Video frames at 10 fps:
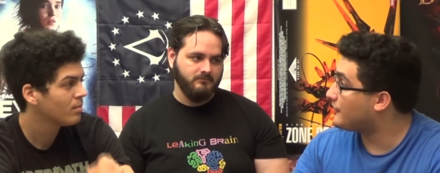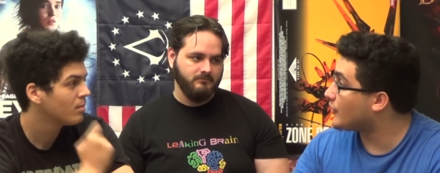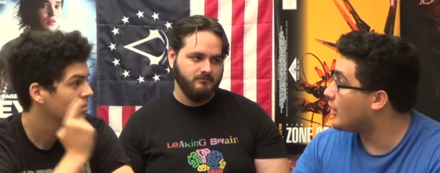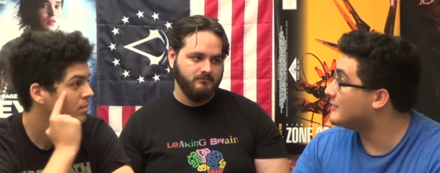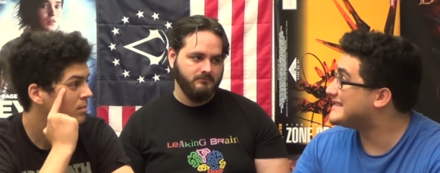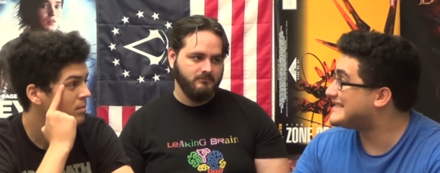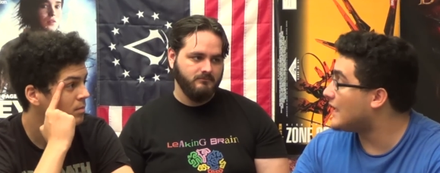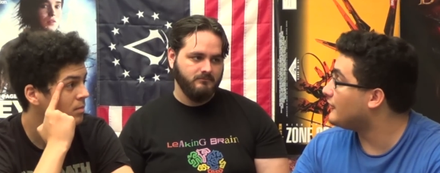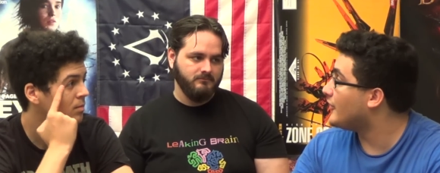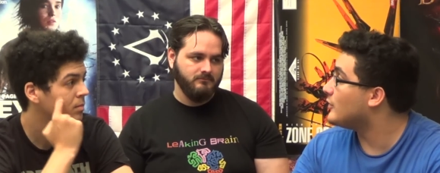Speaker 1: from
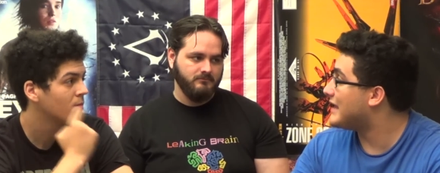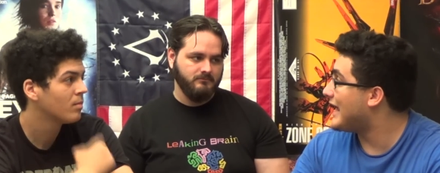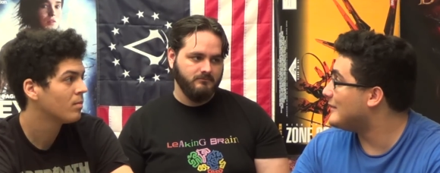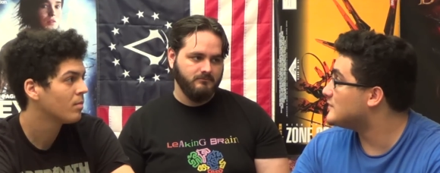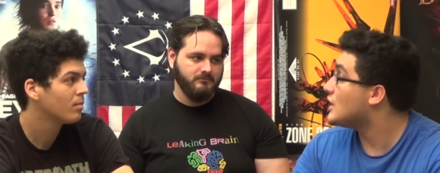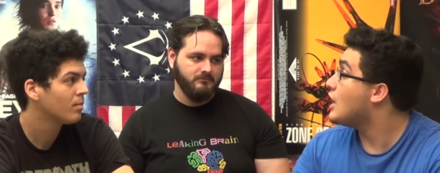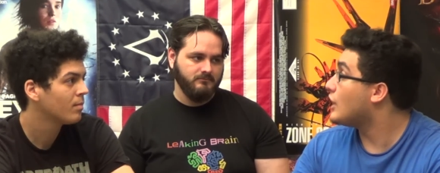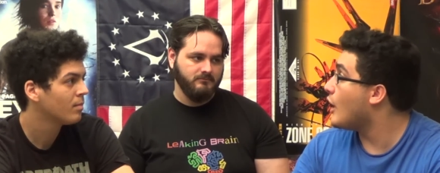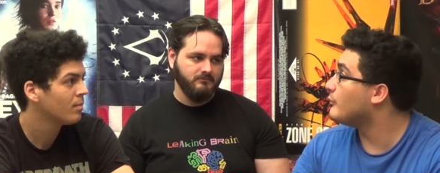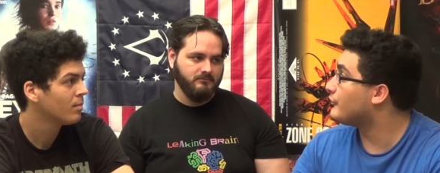cell phone games
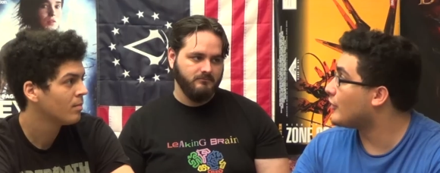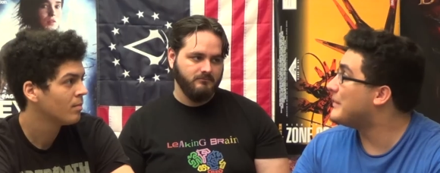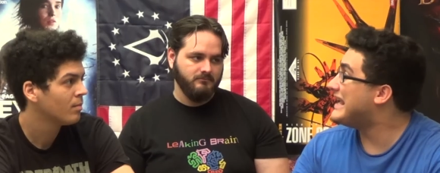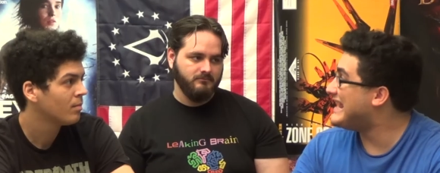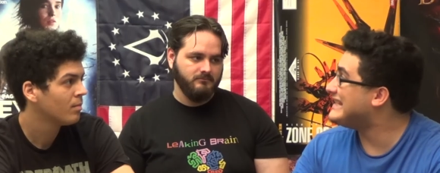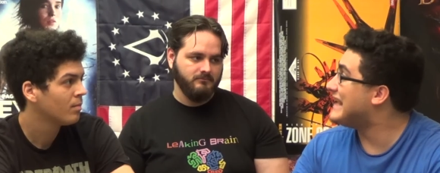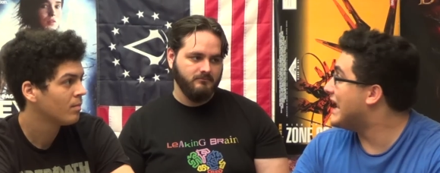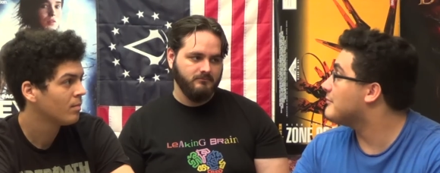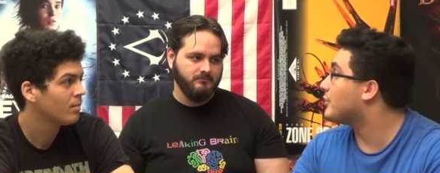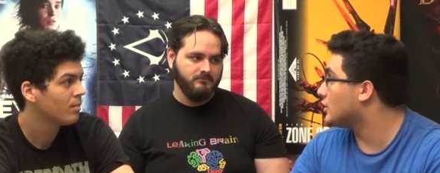come from
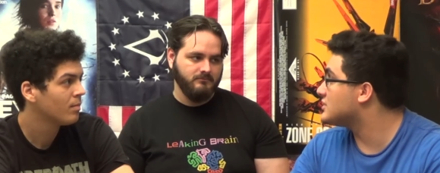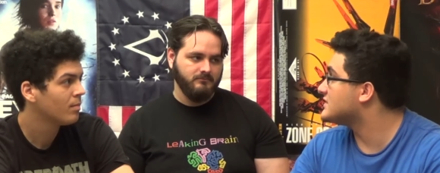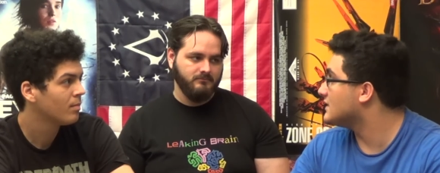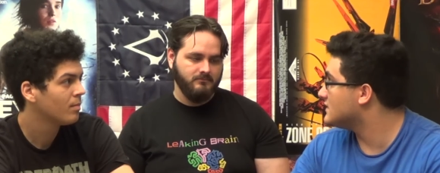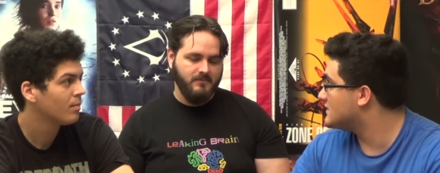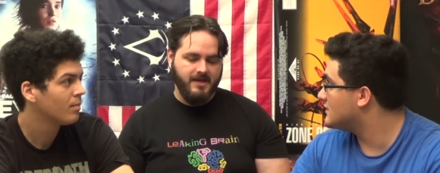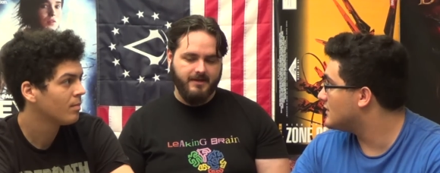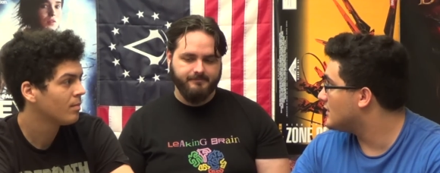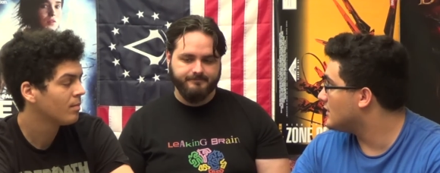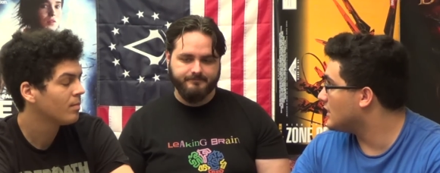in-game purchases. Yeah,
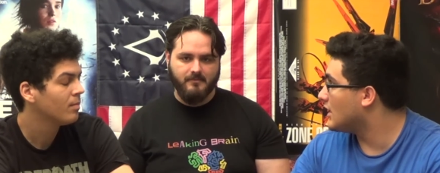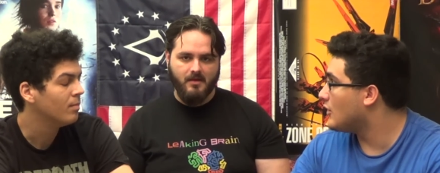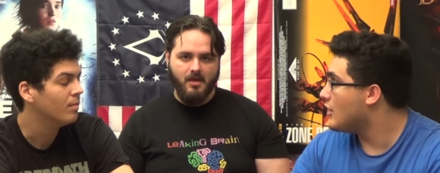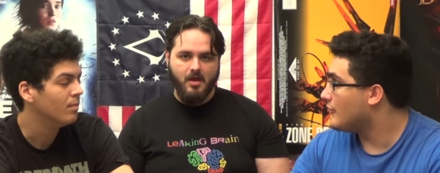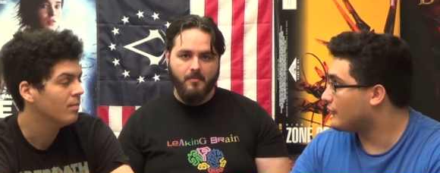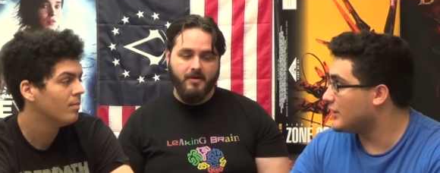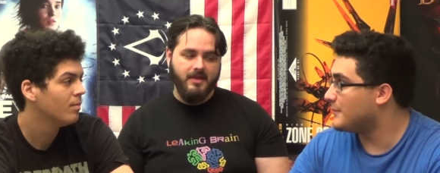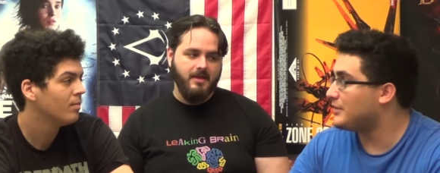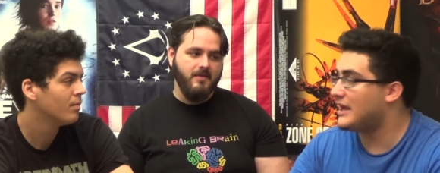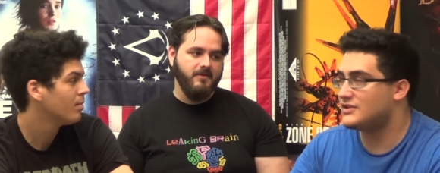you know, free to
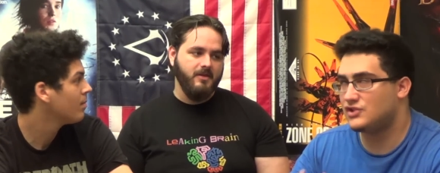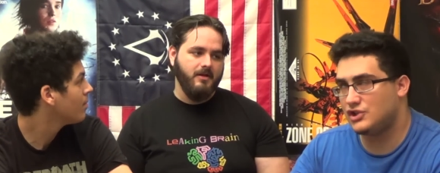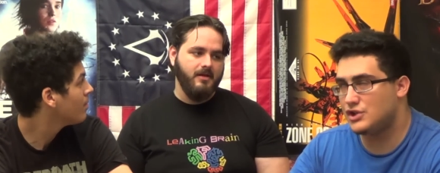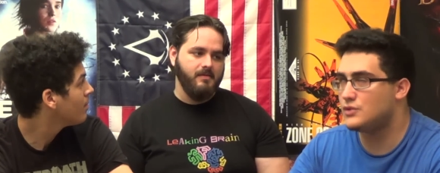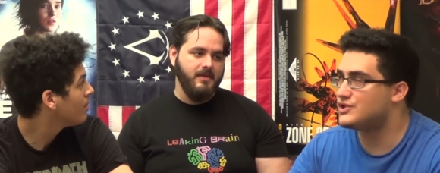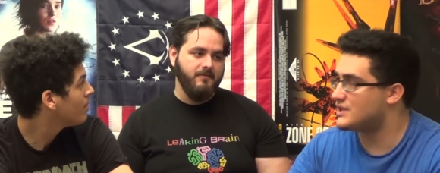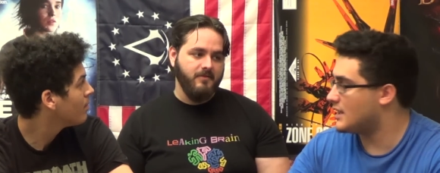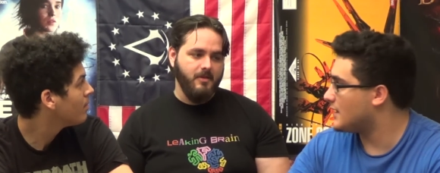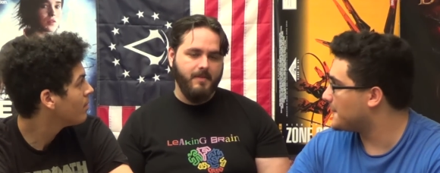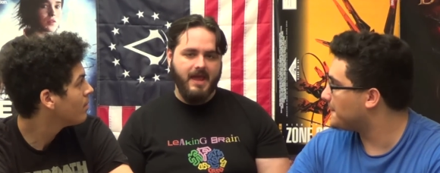play. Even the
Speaker 2: even
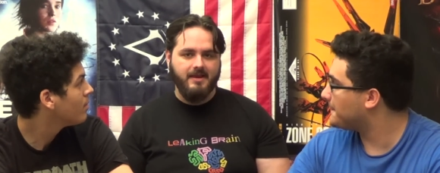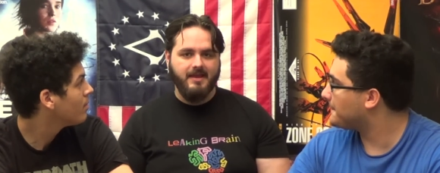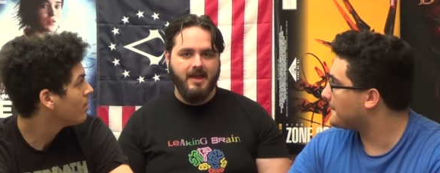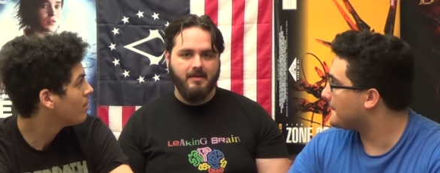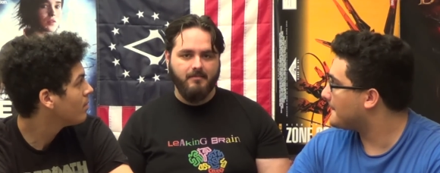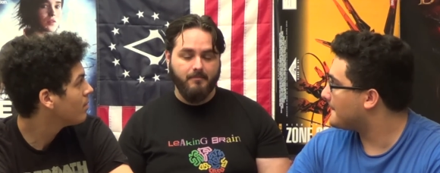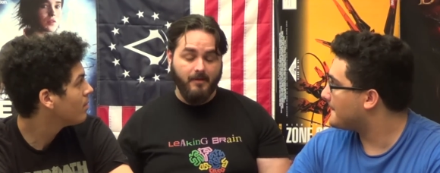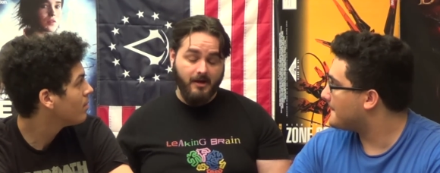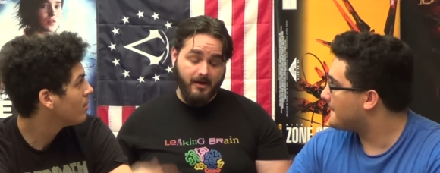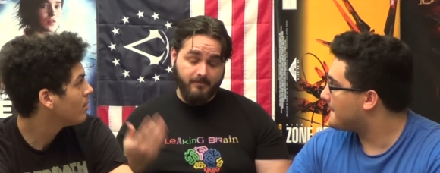the pay to game,
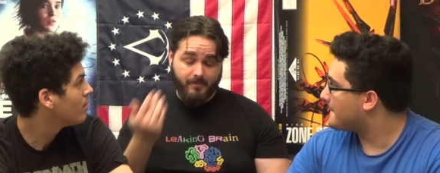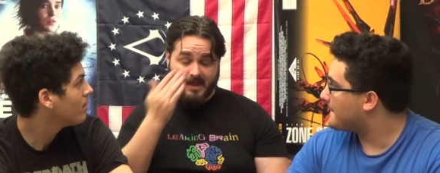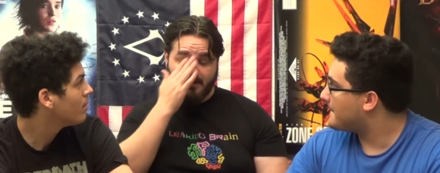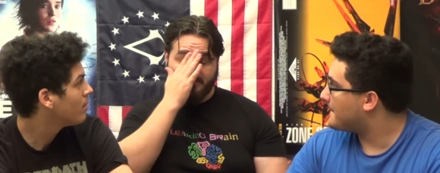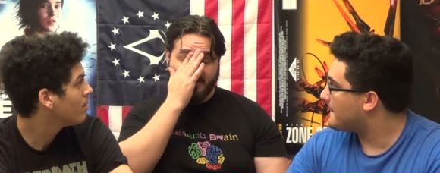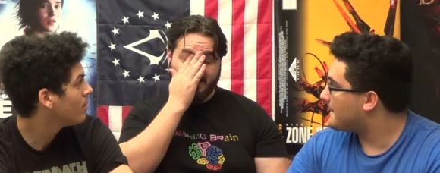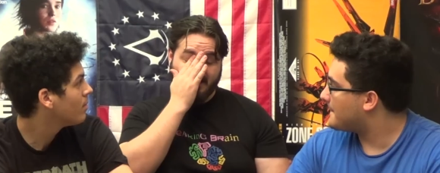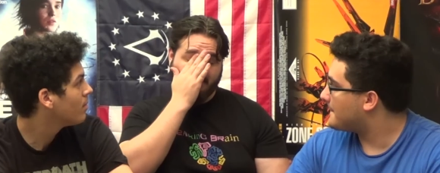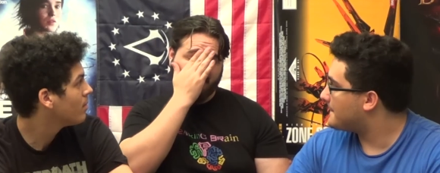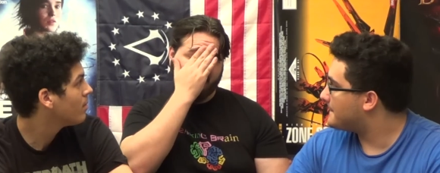um, pay to play
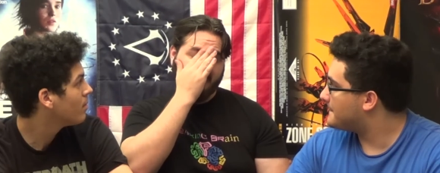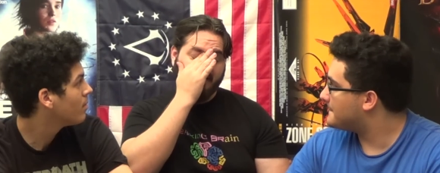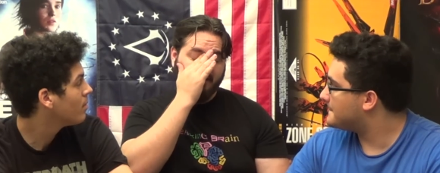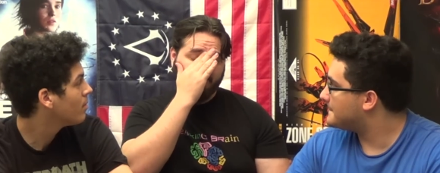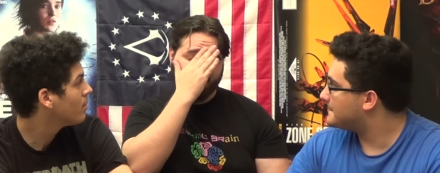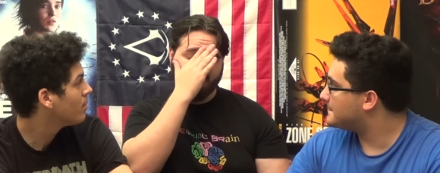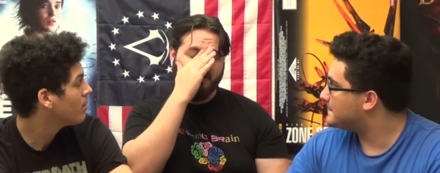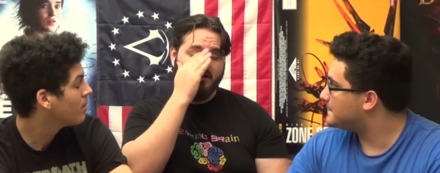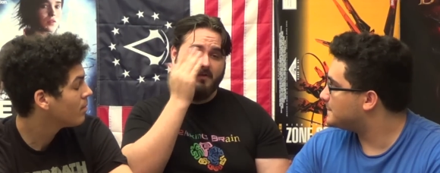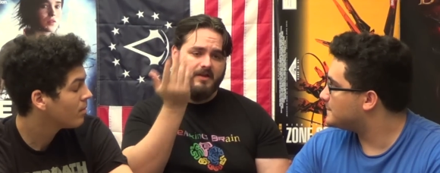games. Um, you
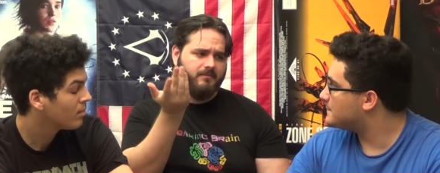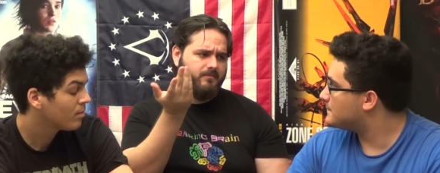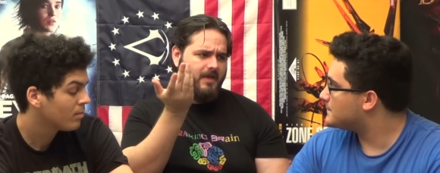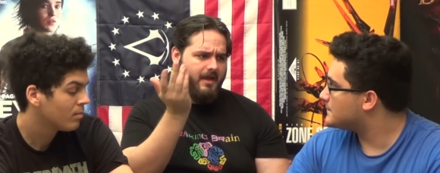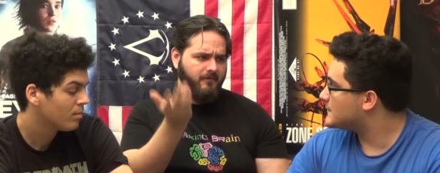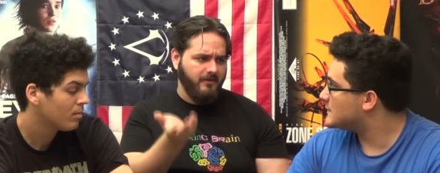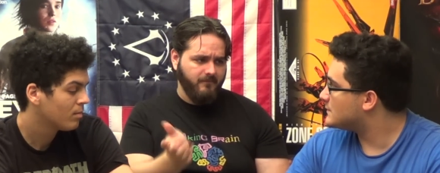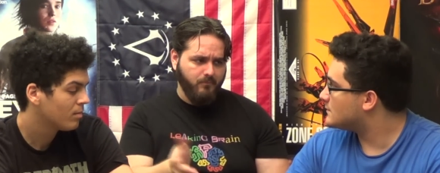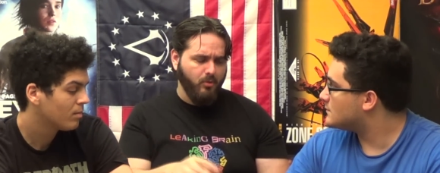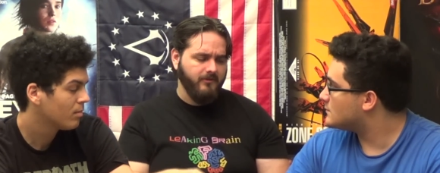know, like they have
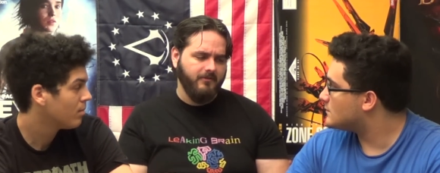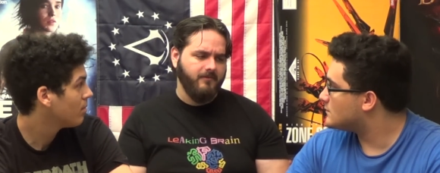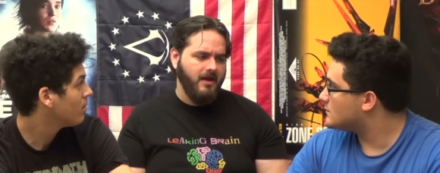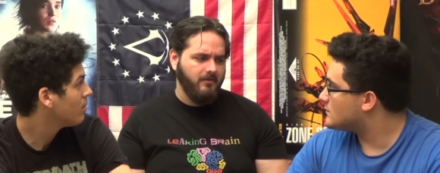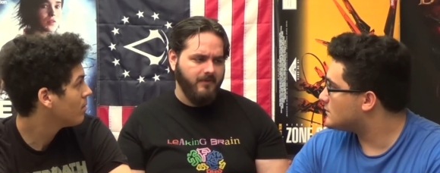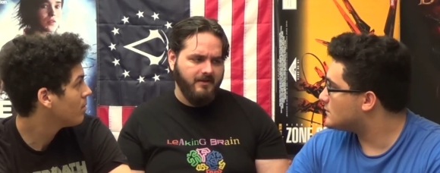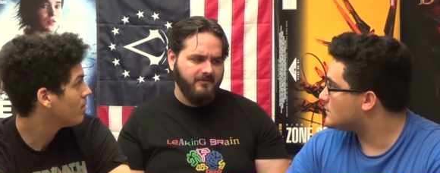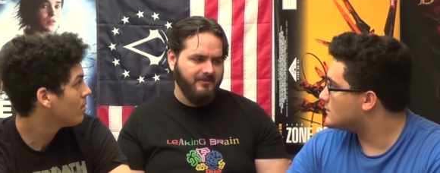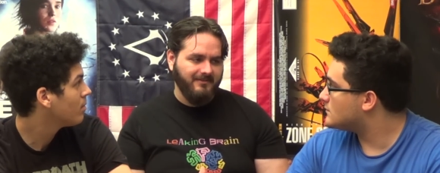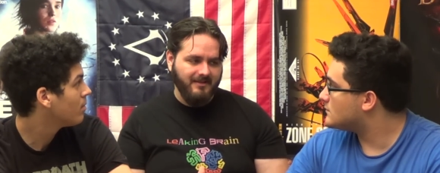like ports of Final
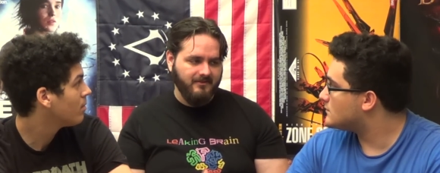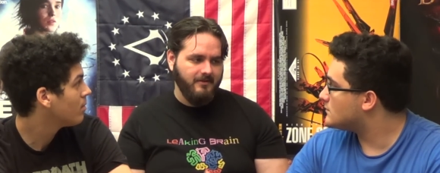Fantasy VI